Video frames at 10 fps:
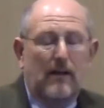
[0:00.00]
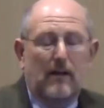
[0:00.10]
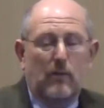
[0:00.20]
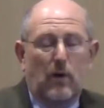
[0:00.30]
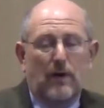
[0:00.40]

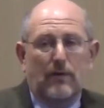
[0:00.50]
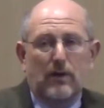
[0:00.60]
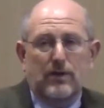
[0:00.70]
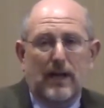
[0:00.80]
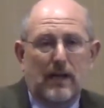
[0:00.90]
One of
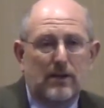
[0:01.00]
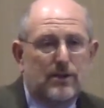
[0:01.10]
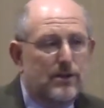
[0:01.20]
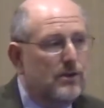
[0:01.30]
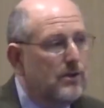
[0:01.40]
our
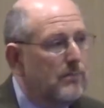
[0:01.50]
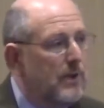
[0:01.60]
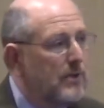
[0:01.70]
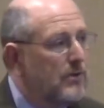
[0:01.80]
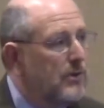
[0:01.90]
challenges is to
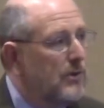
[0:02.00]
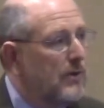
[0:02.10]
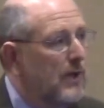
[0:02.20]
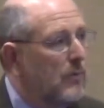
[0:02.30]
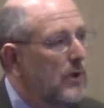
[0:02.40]
make
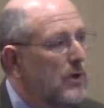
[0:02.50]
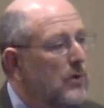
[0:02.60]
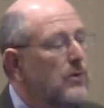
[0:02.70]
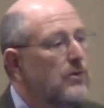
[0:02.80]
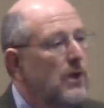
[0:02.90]
sure that we
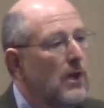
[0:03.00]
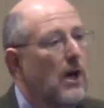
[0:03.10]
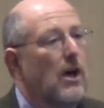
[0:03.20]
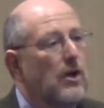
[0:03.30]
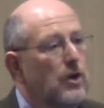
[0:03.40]
use
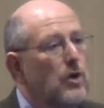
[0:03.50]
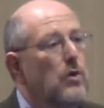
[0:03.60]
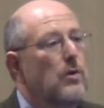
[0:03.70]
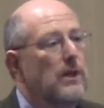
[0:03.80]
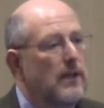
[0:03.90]

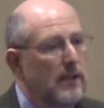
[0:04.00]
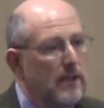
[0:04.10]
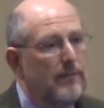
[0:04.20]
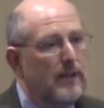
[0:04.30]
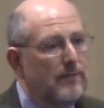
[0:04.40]
new
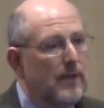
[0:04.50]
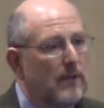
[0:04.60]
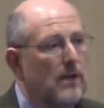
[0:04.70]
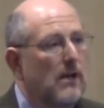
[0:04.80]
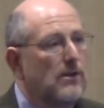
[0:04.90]
innovative
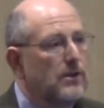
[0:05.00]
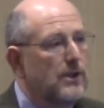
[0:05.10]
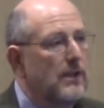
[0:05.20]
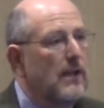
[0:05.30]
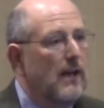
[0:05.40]

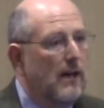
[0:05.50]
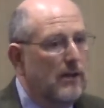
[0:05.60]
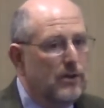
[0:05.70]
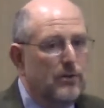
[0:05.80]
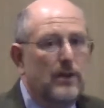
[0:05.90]
technology
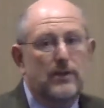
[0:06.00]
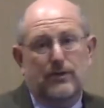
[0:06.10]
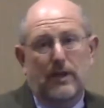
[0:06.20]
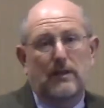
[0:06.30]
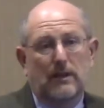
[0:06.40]
to try to
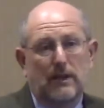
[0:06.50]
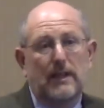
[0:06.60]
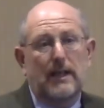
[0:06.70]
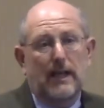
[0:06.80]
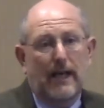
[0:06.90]
stay on the
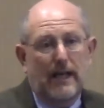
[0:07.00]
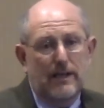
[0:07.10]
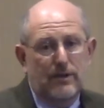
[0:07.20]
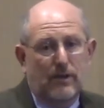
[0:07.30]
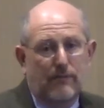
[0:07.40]
leading
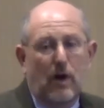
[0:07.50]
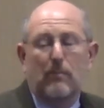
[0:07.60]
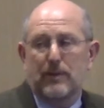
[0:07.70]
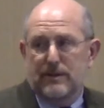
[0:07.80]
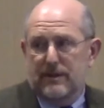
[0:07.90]
edge of
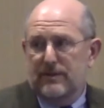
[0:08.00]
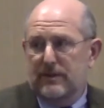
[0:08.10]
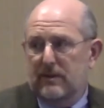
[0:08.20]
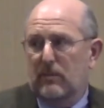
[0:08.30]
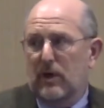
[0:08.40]
our
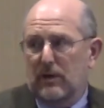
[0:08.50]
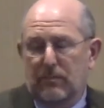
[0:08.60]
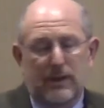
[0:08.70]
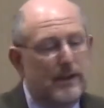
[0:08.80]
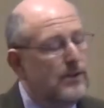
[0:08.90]
business in the
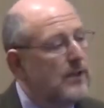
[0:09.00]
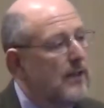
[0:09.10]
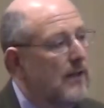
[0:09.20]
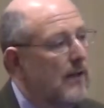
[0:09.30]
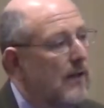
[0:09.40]
marketplace.
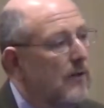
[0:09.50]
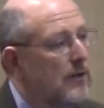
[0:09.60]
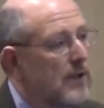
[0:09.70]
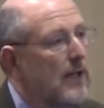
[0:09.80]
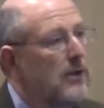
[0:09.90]

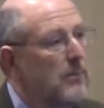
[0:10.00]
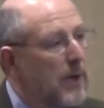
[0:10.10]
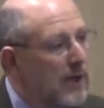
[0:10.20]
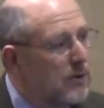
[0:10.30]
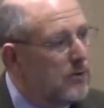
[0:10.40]
There's a lot of
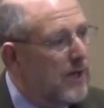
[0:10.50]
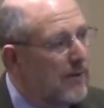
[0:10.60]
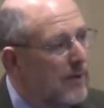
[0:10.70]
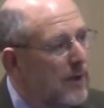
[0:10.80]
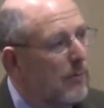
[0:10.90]
competitors
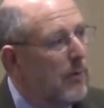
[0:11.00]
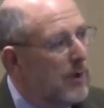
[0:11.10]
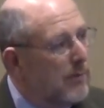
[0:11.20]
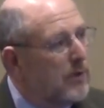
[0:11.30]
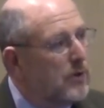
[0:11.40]
out there. We
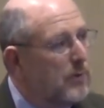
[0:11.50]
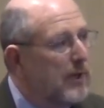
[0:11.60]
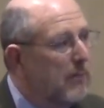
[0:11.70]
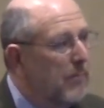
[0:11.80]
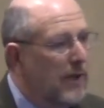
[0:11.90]
want to make sure we
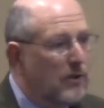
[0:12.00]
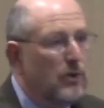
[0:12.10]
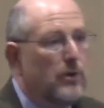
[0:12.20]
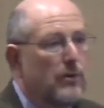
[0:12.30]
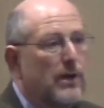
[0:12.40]
get picked and
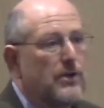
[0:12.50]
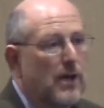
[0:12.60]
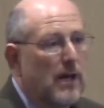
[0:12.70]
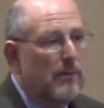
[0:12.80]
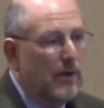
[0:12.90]
do a great
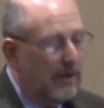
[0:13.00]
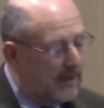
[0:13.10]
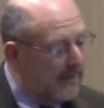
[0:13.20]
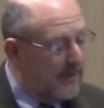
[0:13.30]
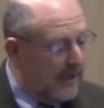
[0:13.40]
job
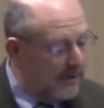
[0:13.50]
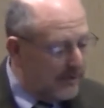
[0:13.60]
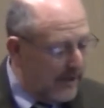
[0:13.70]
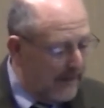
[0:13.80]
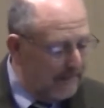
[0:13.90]
and get the
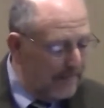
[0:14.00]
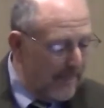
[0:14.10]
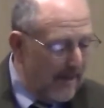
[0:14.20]
next job.